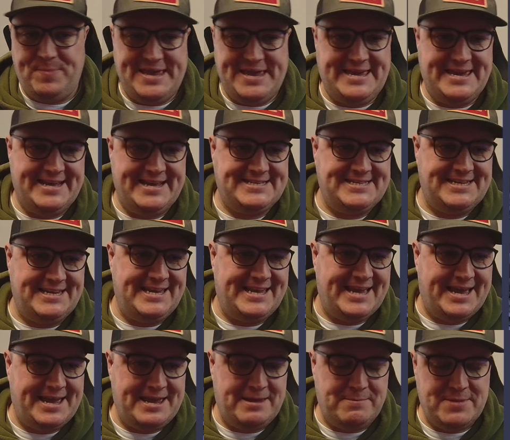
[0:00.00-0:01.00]
big hitting
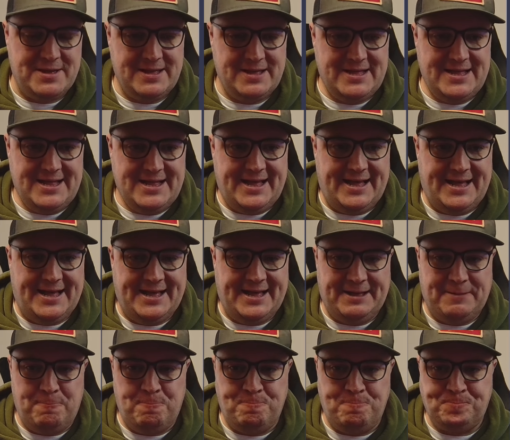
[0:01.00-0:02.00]
game,
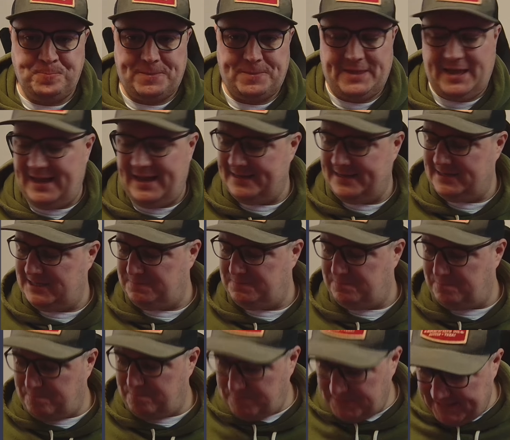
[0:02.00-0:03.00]
and
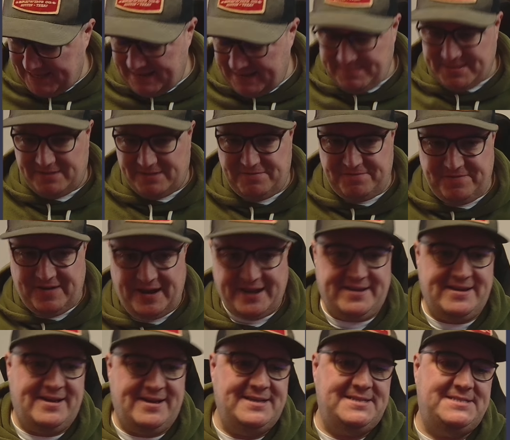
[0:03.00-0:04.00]
keep that
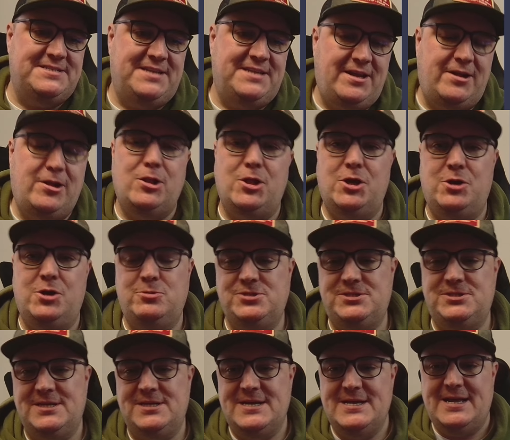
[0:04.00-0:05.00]
fight nice and
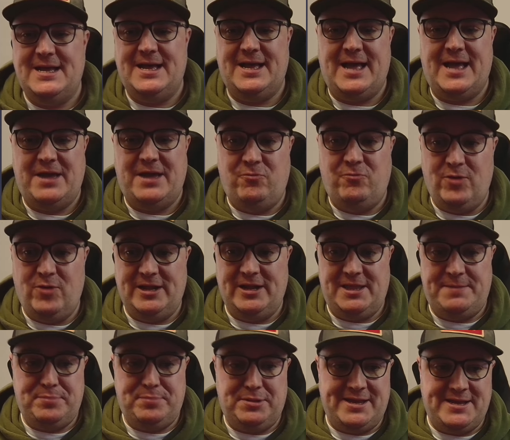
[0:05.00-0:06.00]
enclosed, and
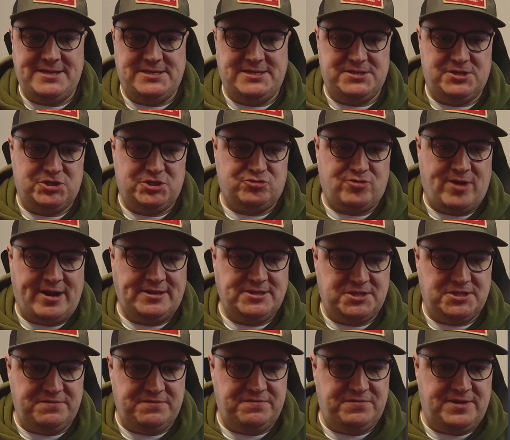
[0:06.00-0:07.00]
really play to the
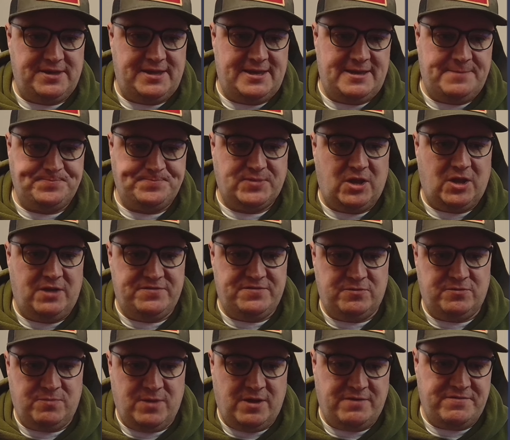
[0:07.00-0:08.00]
strengths of the
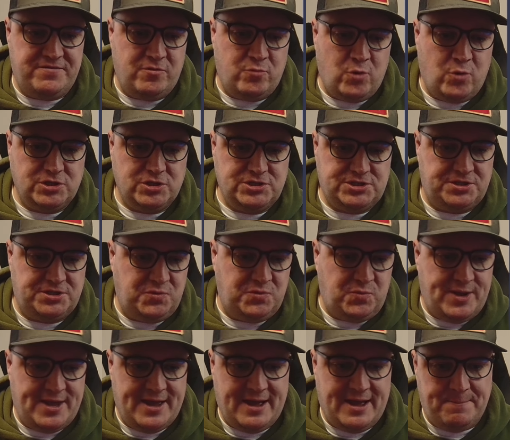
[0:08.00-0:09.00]
roster
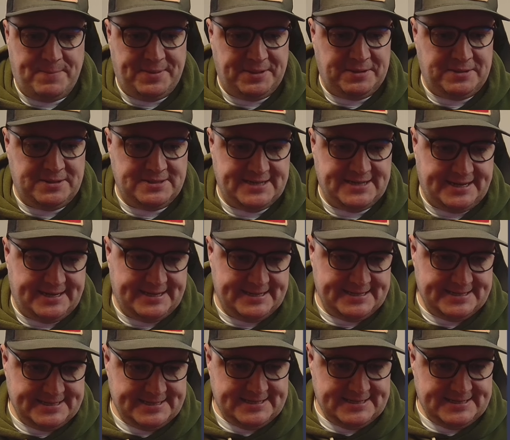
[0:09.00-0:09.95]
that we are building.